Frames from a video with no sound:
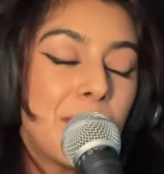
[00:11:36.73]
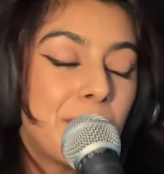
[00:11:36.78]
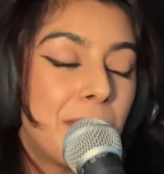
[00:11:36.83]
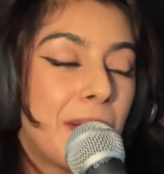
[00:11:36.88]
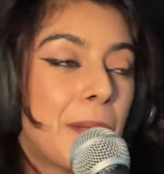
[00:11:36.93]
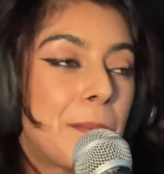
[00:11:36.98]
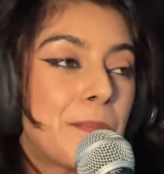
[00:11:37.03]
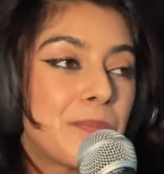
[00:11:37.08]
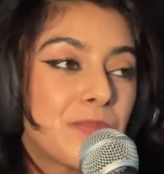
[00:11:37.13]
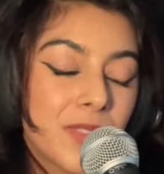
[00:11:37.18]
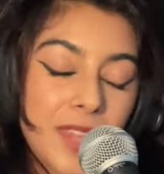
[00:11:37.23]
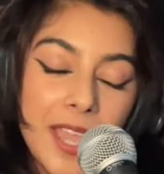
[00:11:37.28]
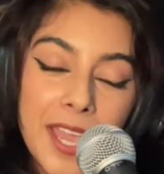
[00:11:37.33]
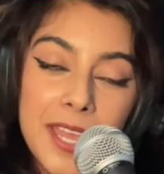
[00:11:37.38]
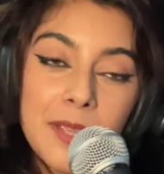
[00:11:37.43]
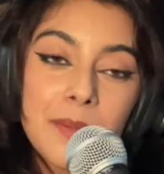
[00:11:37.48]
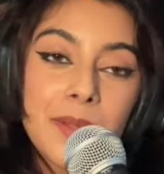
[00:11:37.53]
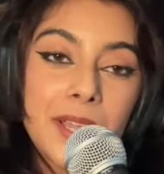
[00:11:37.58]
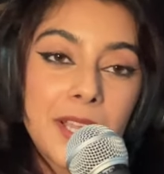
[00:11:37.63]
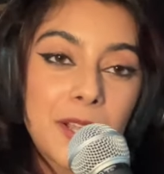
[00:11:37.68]
But
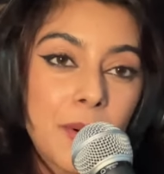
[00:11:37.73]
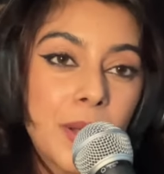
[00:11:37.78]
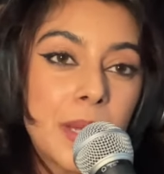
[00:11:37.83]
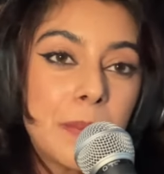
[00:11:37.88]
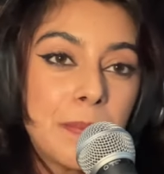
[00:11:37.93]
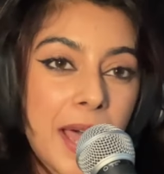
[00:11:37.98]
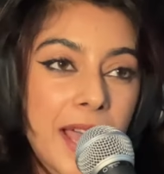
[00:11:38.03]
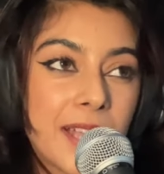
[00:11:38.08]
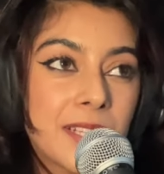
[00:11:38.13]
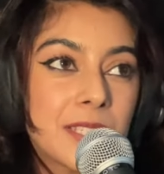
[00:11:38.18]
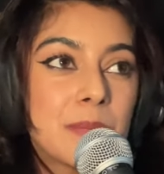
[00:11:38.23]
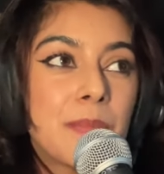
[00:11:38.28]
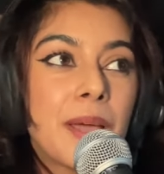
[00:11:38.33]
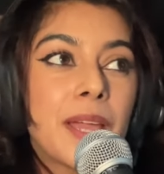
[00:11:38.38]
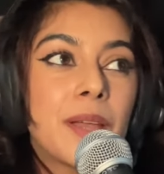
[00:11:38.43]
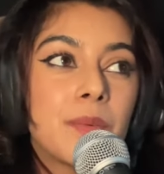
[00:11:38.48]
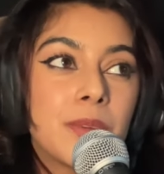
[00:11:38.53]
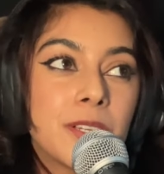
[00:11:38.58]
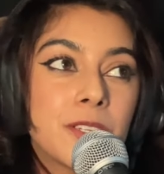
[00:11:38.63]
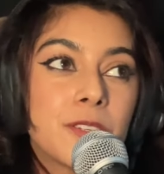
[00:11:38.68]
anyway, going back to
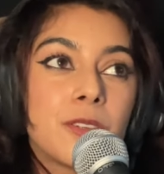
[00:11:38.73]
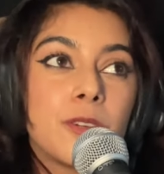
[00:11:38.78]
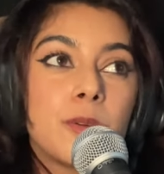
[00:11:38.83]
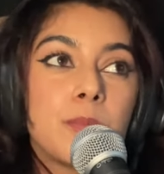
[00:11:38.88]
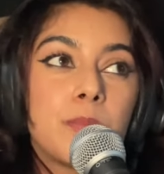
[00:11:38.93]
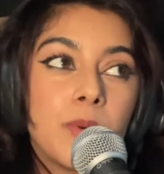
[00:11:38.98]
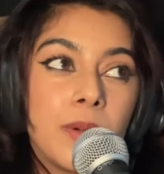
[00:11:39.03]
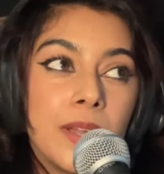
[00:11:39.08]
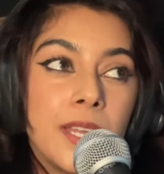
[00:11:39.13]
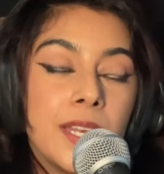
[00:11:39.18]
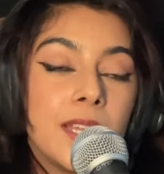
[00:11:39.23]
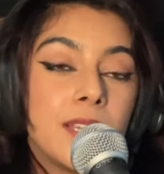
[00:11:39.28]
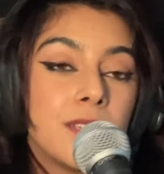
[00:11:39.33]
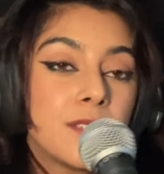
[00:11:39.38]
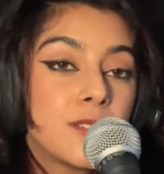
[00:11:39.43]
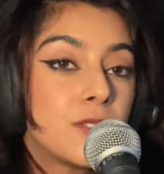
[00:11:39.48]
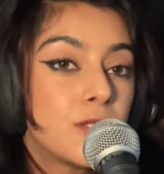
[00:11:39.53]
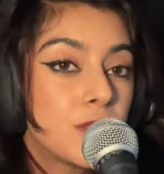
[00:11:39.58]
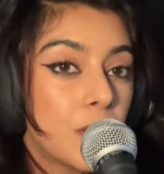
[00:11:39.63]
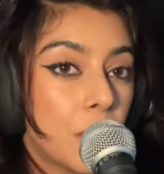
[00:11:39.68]
my original point
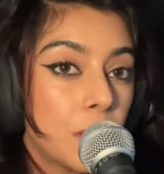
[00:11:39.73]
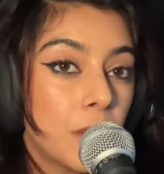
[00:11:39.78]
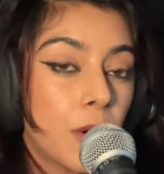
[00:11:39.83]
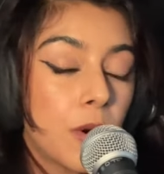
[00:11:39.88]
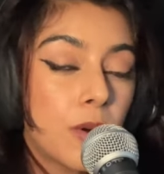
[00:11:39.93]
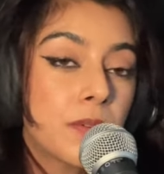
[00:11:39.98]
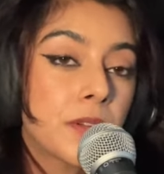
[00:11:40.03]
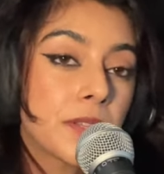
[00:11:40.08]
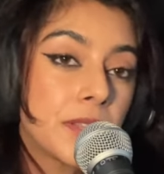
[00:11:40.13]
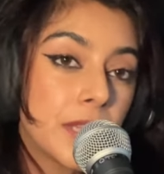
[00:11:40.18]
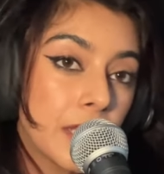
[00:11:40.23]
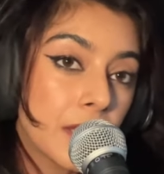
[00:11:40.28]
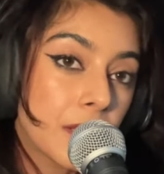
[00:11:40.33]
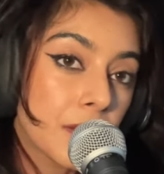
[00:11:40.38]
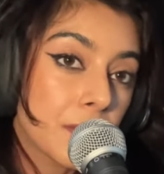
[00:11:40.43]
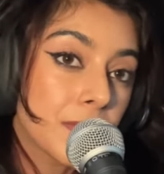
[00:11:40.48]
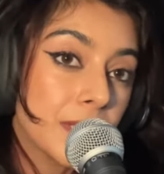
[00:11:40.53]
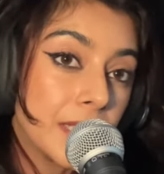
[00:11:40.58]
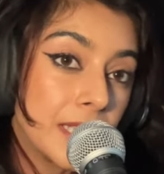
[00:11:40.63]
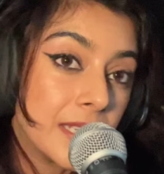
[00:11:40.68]
is don't overthink
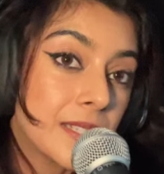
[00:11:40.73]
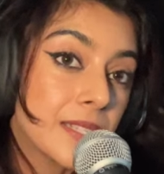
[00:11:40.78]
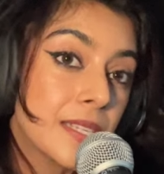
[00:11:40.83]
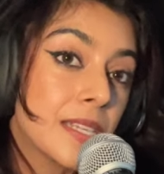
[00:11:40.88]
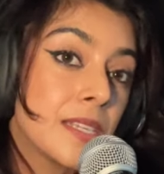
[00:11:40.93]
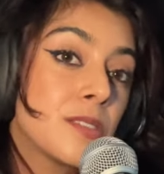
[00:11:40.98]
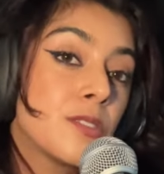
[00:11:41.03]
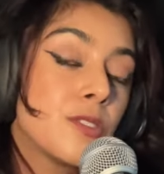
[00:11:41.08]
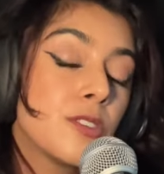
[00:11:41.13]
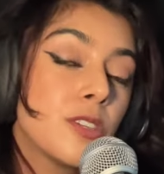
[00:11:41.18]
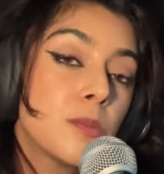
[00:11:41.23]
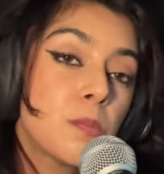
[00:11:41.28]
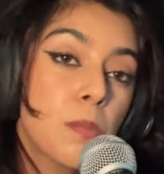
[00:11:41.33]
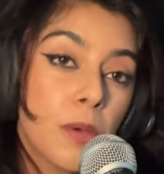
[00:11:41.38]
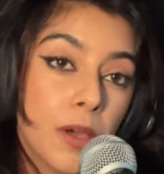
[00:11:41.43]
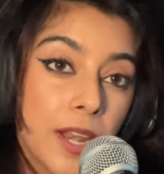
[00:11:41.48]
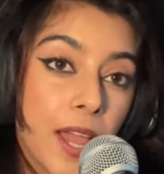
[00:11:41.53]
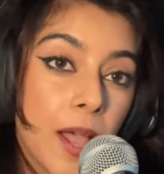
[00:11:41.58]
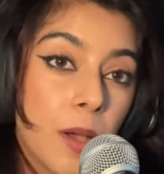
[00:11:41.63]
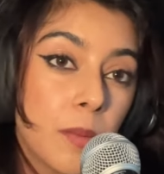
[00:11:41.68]
your releases. Just
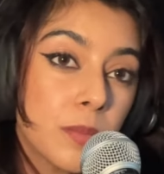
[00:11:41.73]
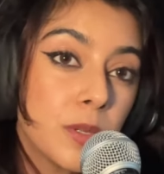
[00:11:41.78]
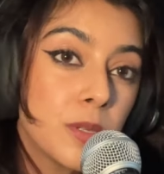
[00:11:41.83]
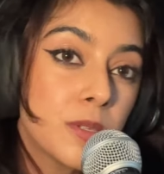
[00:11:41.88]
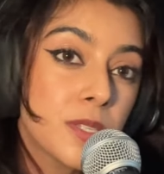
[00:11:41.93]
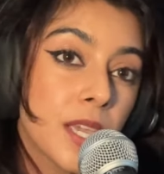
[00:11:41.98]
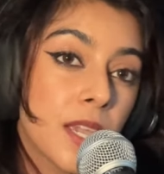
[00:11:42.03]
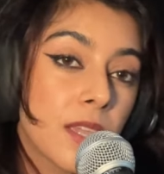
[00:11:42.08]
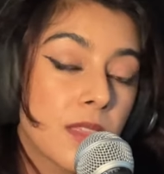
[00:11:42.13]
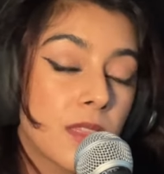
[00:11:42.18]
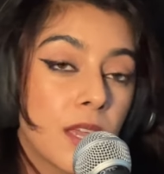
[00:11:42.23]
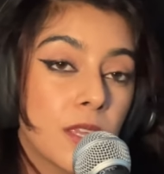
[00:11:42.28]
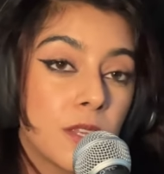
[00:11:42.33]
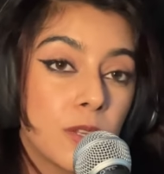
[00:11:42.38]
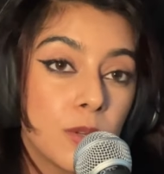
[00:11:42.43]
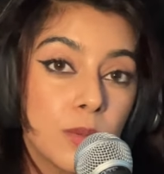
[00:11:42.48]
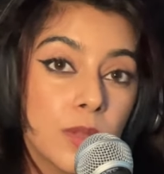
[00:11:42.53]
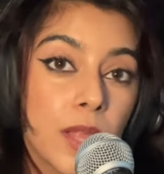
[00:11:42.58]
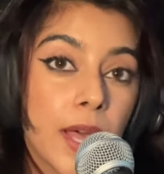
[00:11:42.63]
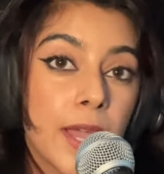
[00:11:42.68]
put out music that
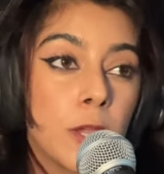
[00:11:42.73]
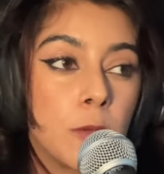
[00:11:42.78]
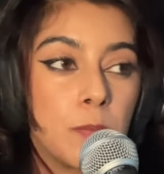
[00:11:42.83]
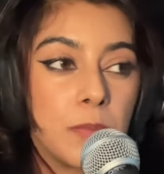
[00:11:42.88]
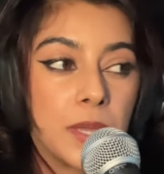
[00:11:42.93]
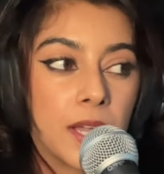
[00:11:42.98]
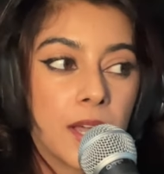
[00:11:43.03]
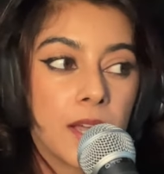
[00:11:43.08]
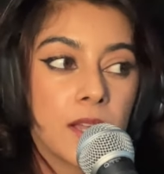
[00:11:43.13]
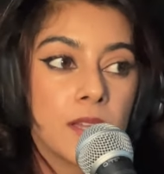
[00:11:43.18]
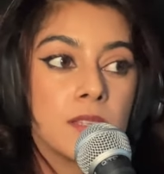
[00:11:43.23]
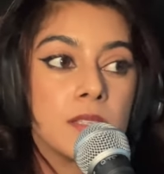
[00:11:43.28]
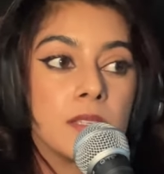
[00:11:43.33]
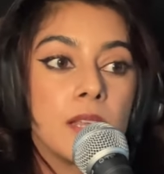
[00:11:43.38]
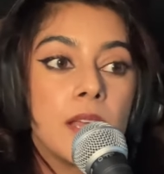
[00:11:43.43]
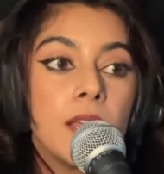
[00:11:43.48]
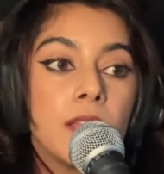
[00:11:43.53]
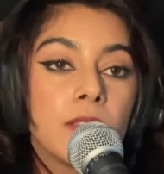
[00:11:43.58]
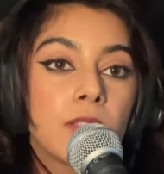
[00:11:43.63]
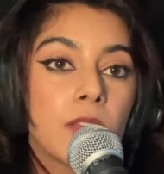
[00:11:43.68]
you like because
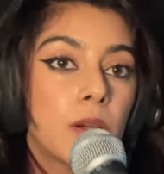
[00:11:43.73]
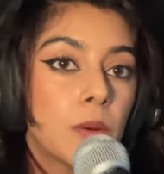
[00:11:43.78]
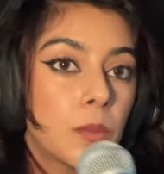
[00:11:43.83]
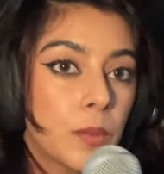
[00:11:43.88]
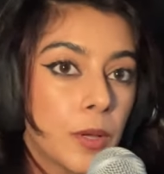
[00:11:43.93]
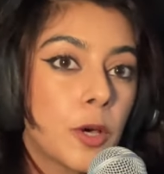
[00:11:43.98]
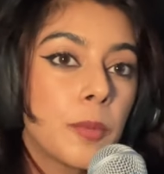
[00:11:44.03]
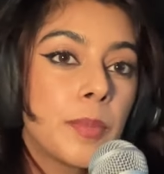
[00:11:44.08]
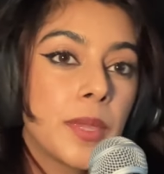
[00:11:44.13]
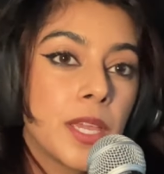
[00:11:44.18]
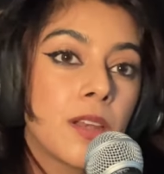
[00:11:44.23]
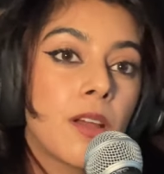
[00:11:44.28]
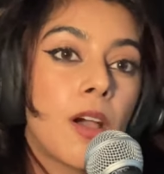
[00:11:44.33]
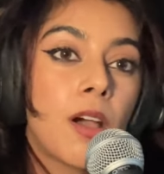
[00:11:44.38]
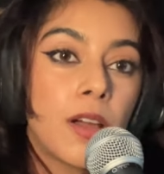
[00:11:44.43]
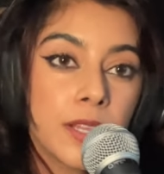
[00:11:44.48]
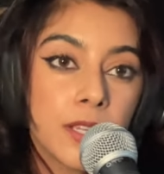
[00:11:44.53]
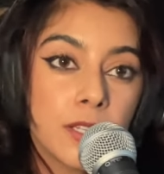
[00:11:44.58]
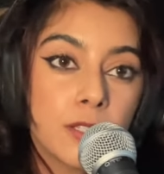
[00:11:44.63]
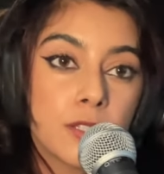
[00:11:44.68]
there will be an
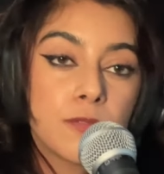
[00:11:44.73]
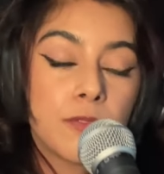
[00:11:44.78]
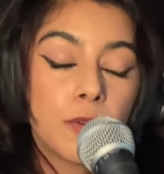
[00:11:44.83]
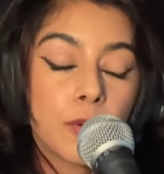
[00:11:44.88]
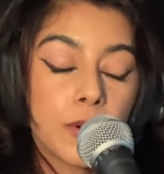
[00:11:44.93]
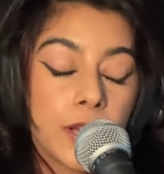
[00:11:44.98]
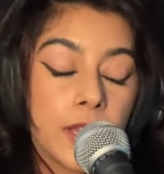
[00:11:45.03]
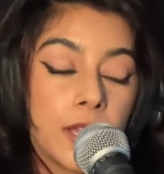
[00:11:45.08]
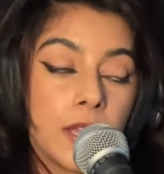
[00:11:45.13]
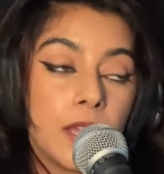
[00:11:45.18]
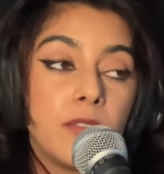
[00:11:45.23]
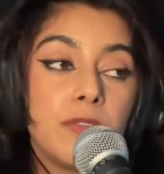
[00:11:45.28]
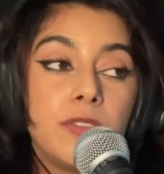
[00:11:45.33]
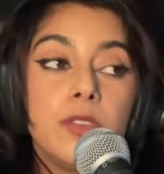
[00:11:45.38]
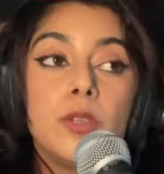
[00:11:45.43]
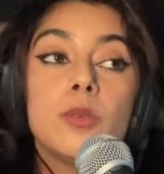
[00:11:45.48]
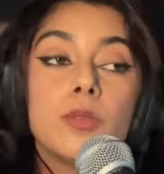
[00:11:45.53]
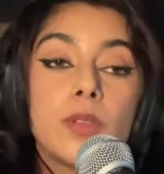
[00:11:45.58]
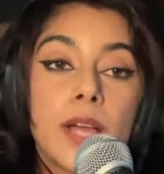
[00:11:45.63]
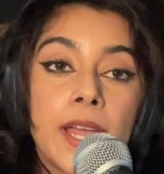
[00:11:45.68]
audience for it. If
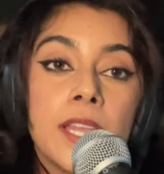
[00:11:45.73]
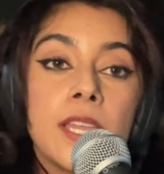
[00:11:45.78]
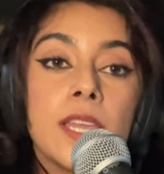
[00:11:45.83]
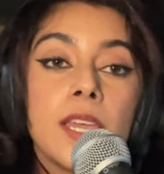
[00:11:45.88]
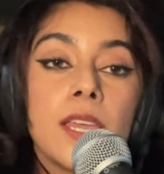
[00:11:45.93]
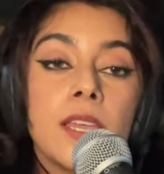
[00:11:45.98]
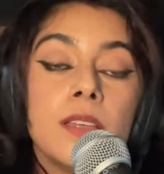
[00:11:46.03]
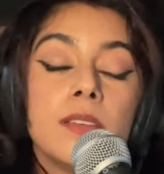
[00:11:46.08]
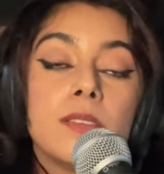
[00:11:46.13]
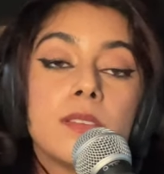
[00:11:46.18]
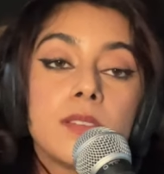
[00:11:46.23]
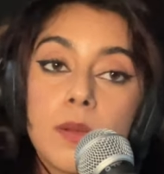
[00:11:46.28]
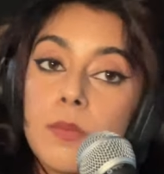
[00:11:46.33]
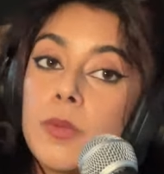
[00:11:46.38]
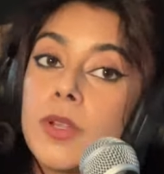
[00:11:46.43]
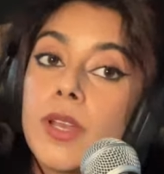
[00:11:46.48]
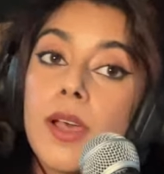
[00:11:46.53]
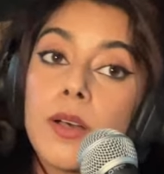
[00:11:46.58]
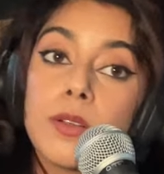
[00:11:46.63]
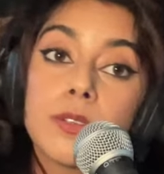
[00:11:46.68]
you like it,
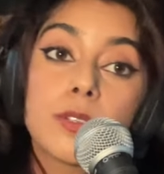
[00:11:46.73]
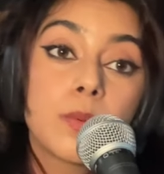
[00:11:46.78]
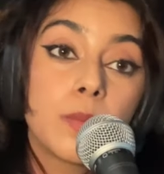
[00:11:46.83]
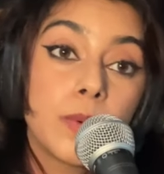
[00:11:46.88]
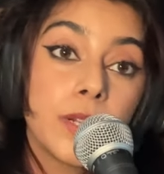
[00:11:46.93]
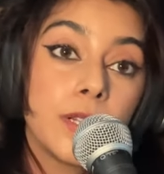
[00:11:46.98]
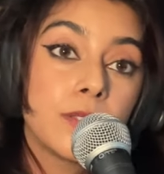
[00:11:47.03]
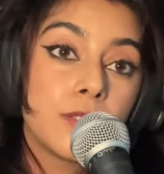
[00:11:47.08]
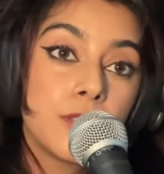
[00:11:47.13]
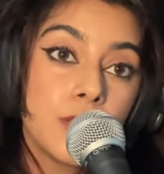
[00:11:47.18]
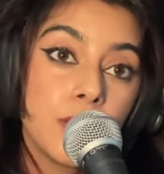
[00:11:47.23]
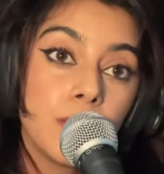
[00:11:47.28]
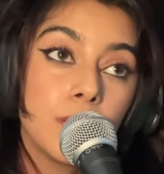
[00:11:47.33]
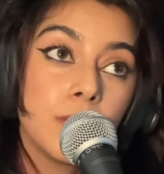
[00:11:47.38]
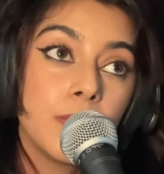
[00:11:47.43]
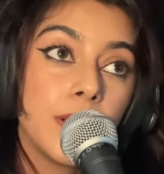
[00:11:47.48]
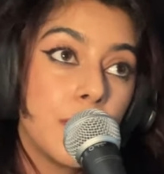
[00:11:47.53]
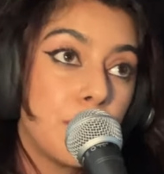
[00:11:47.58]
someone else will too.